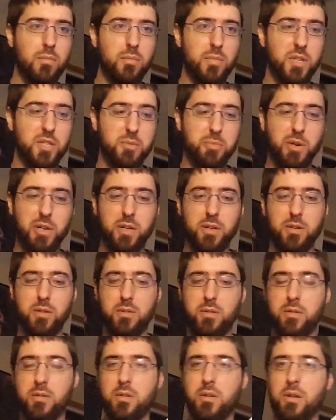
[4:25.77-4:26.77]
Much better.
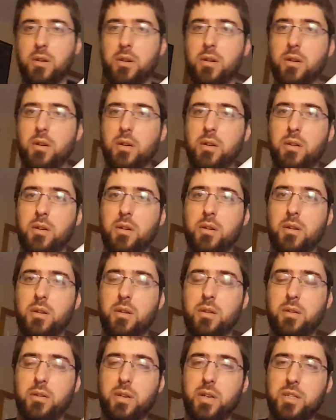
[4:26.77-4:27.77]

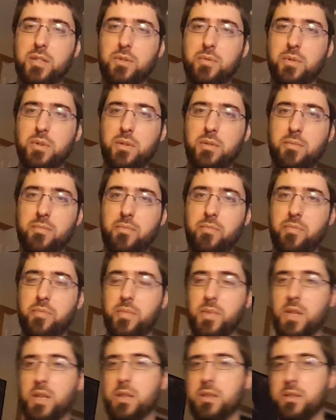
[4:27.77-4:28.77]
Next one.
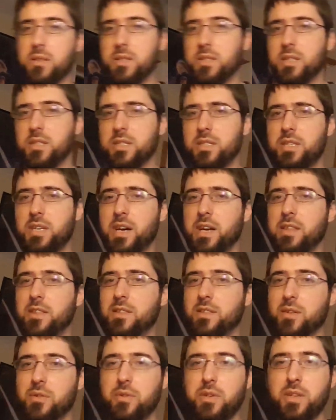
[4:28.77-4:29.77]
This is
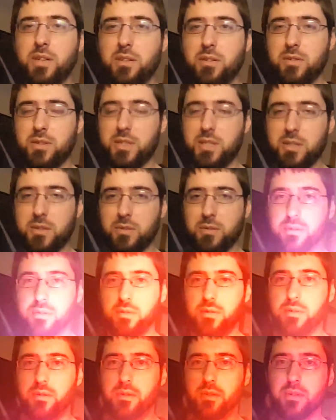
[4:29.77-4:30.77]
Tithonian Crystal.
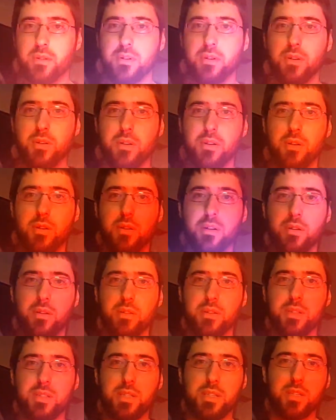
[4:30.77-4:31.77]

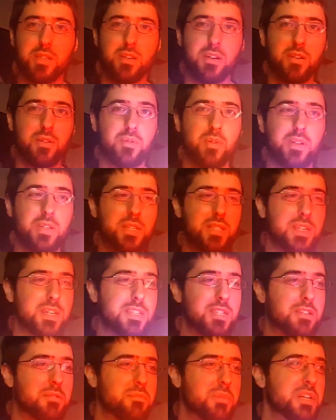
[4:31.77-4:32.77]
This is a good one. This
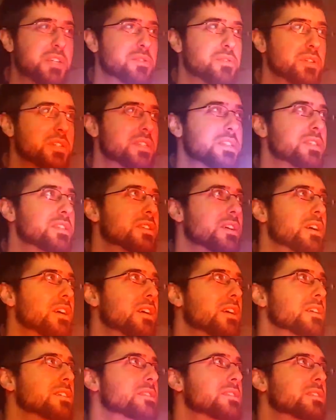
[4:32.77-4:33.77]
has Dimitri
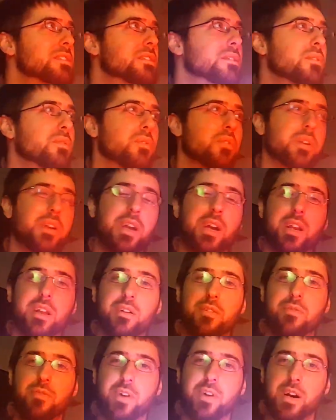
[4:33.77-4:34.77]
Stock's
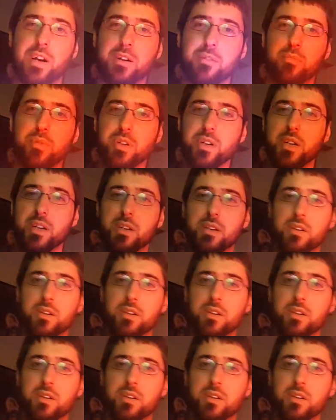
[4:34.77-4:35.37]
Organic Fire Blade.